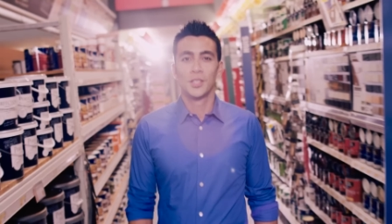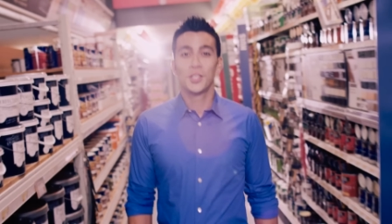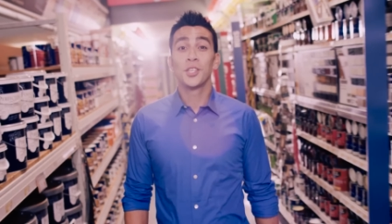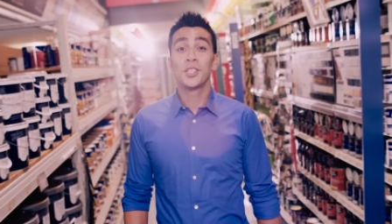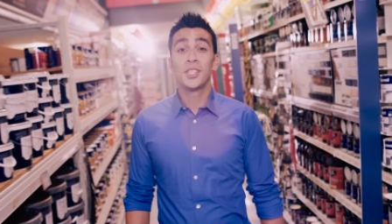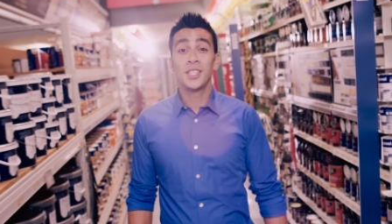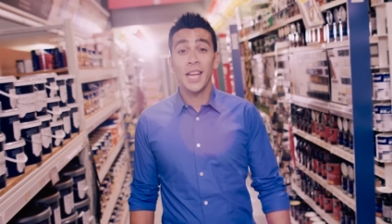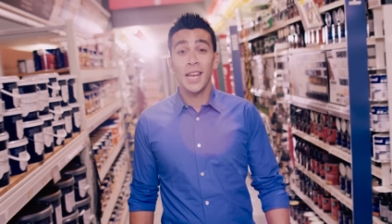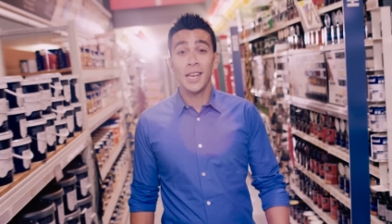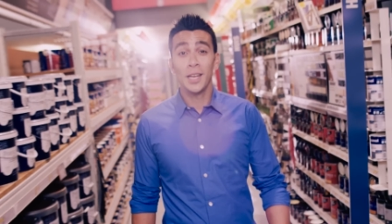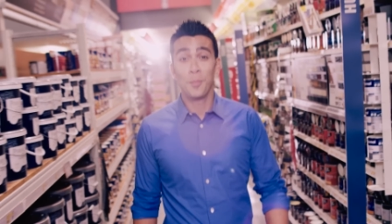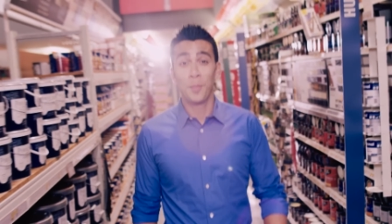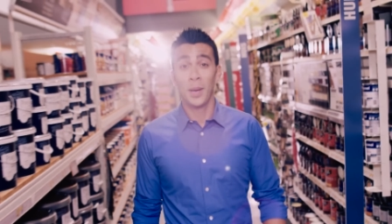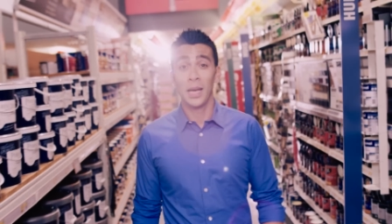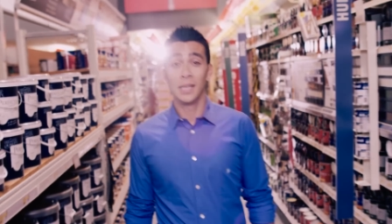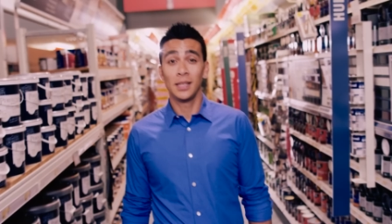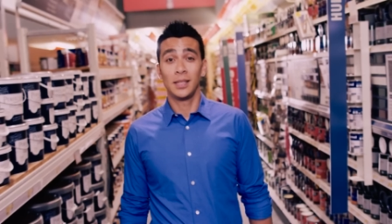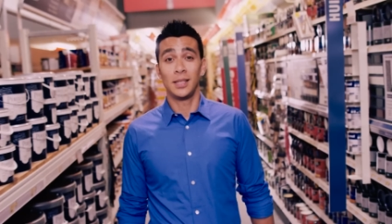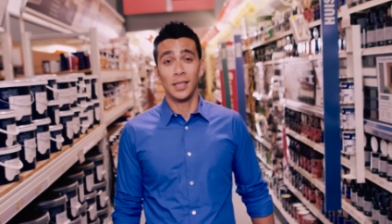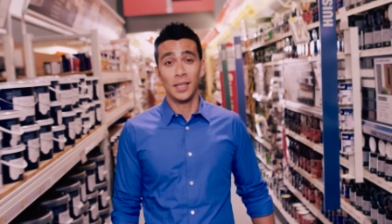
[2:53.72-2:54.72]

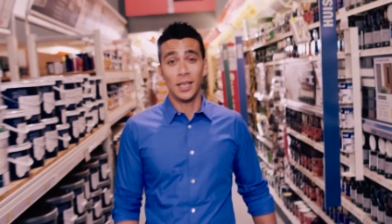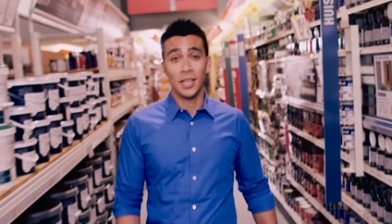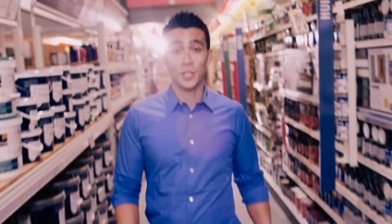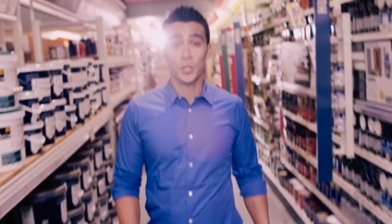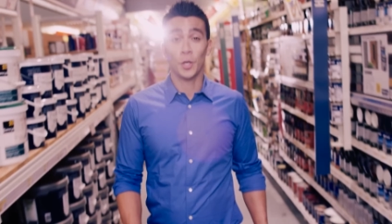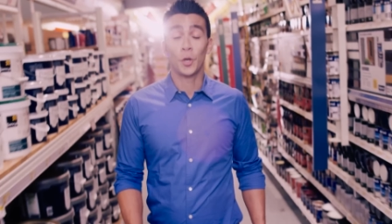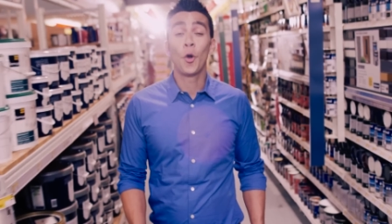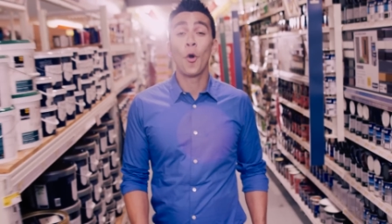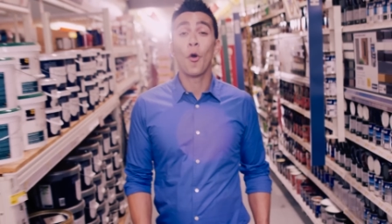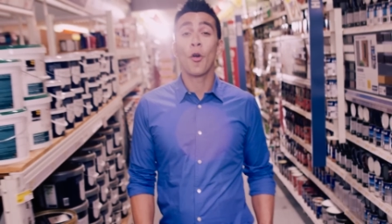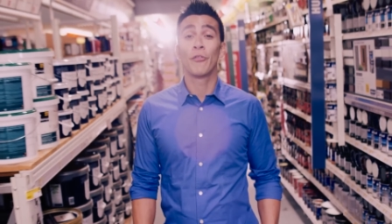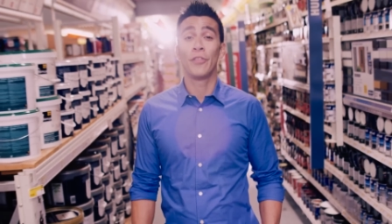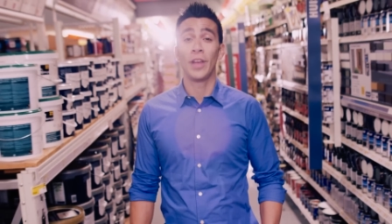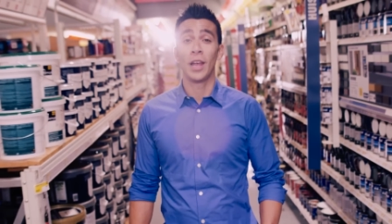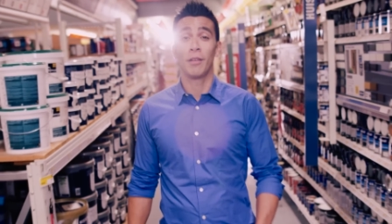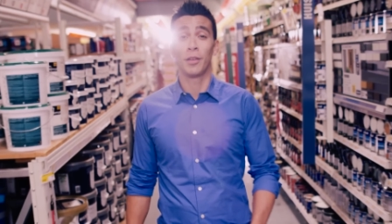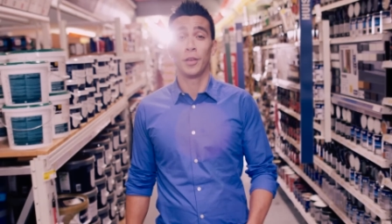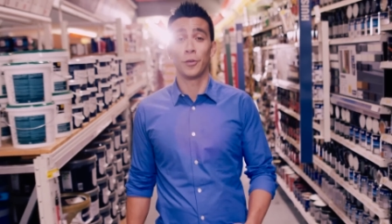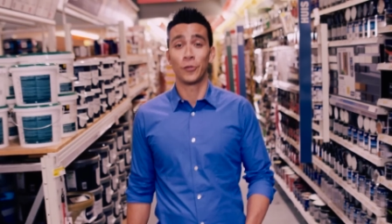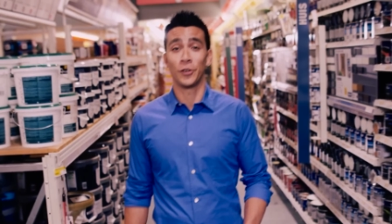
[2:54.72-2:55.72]
Sustainability is a core
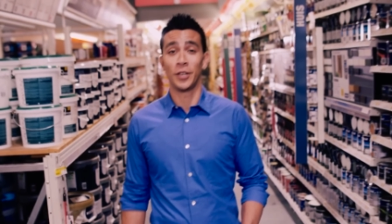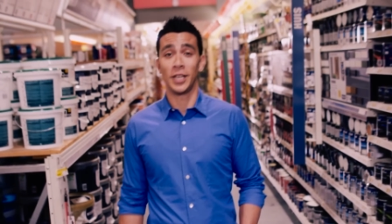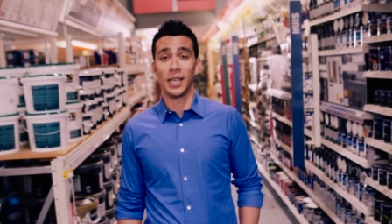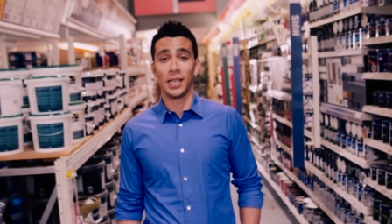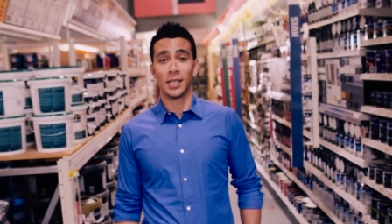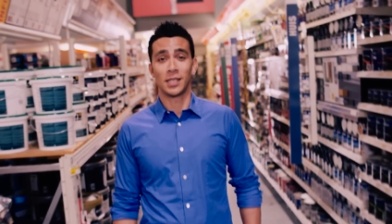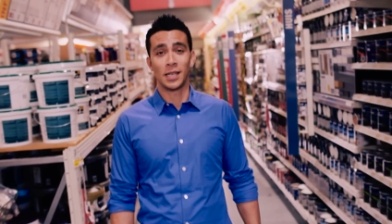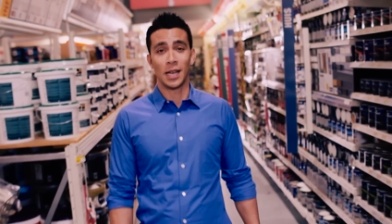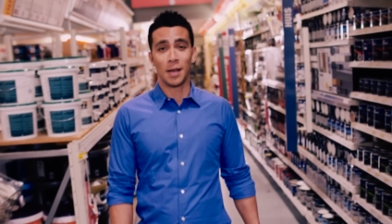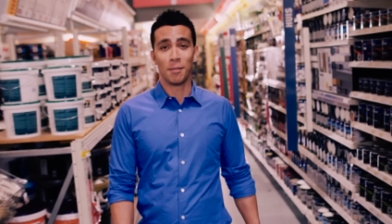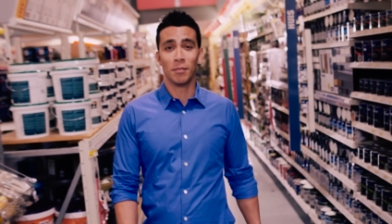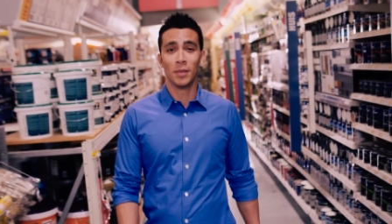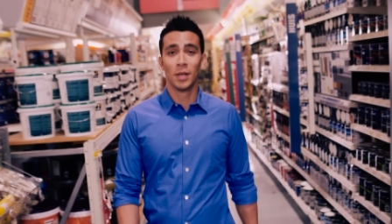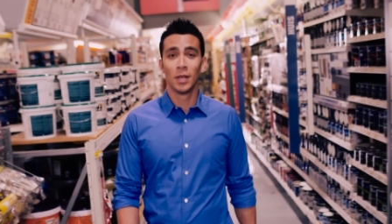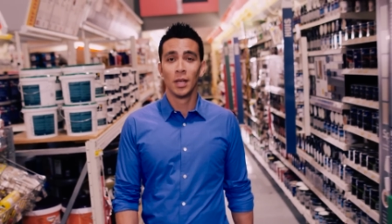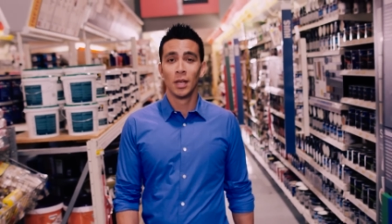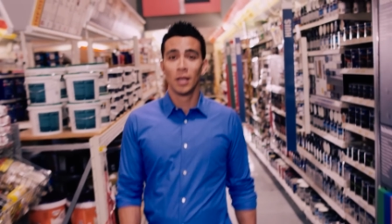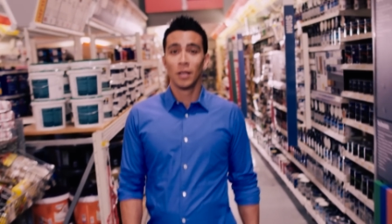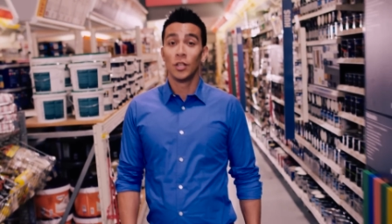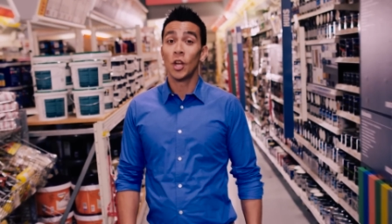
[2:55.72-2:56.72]
value for D S M,
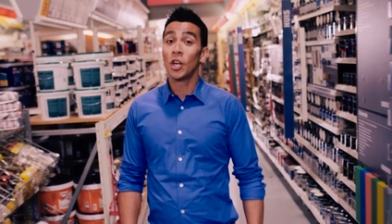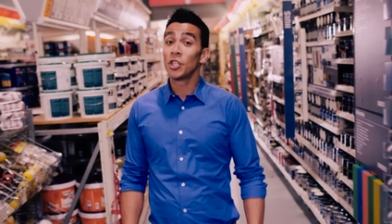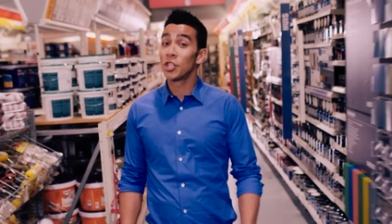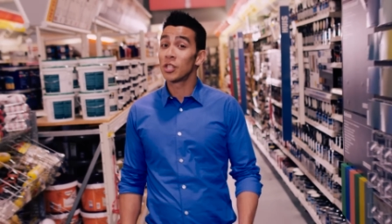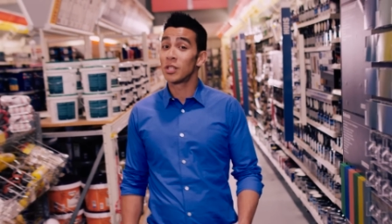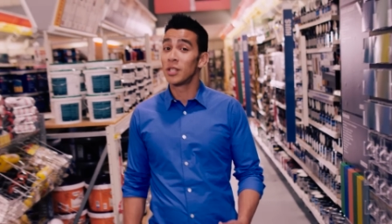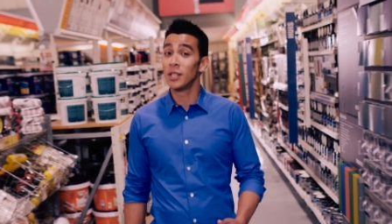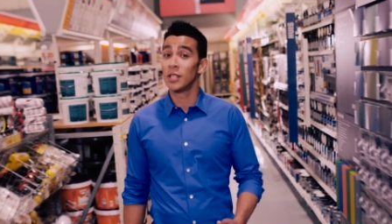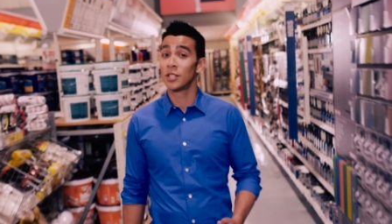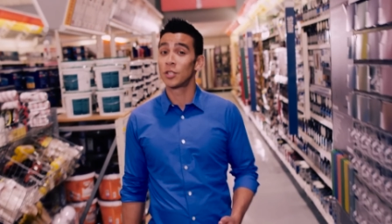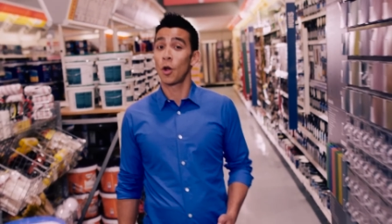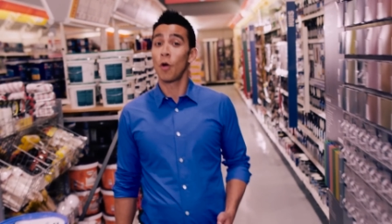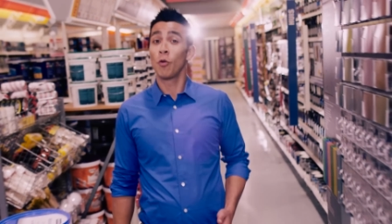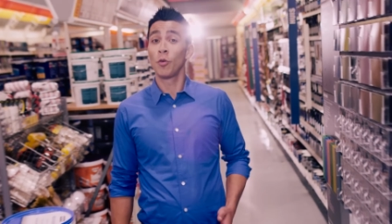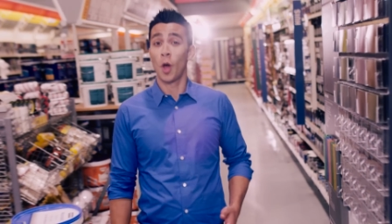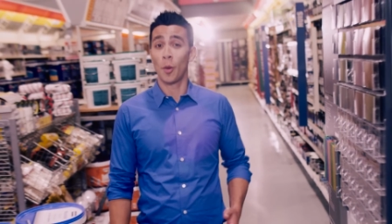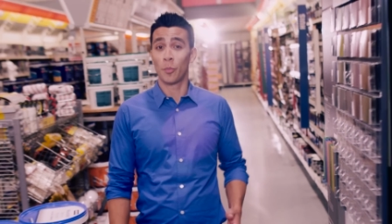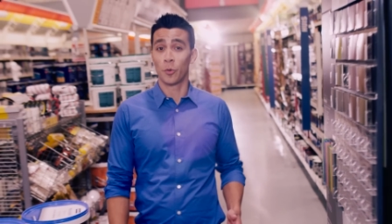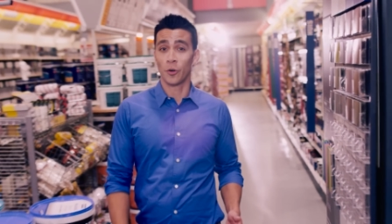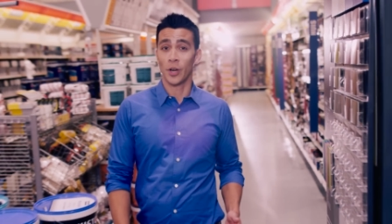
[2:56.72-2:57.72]
not just in its own
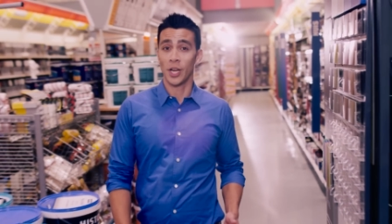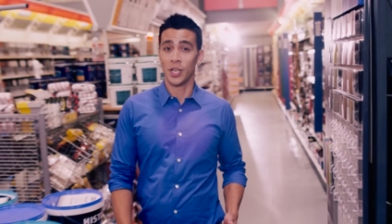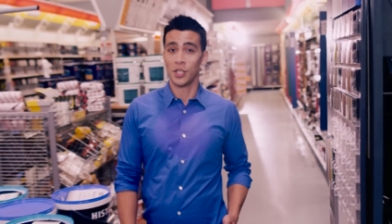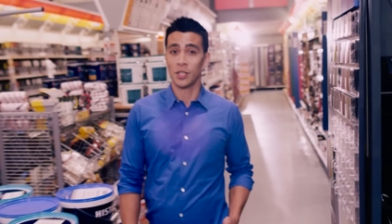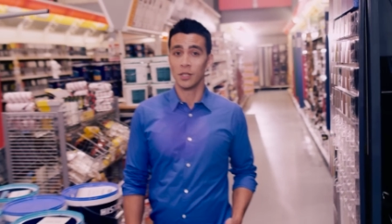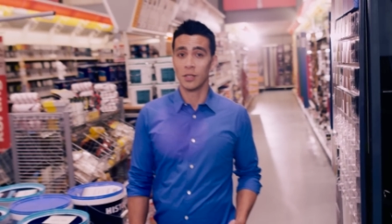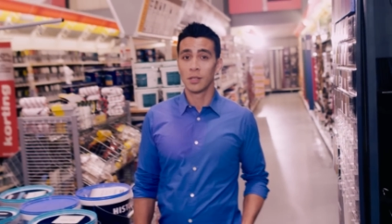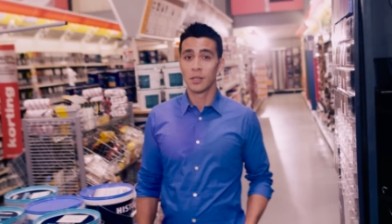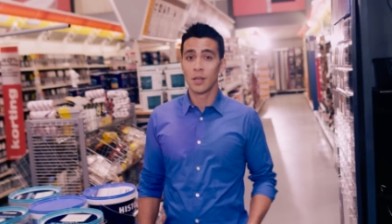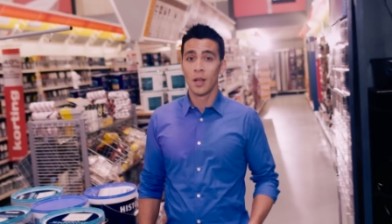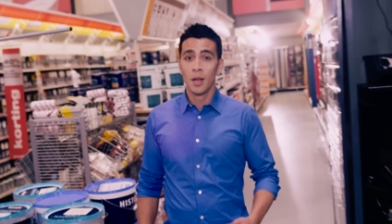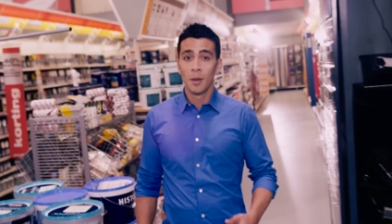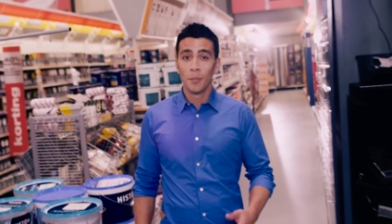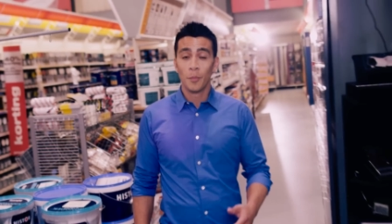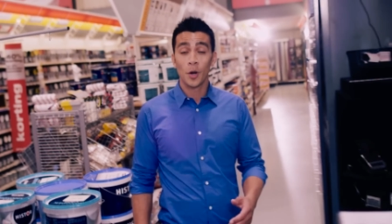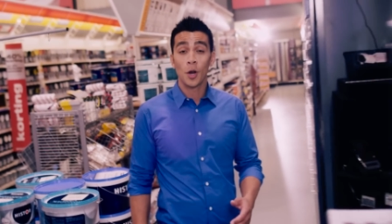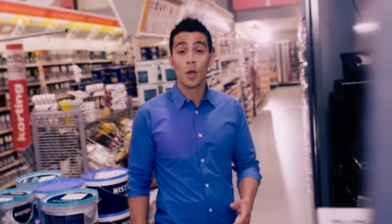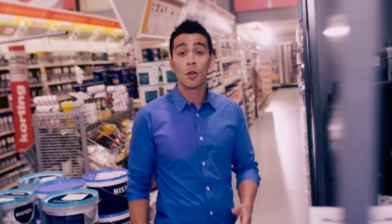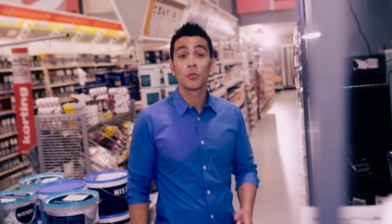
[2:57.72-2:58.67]
operations, but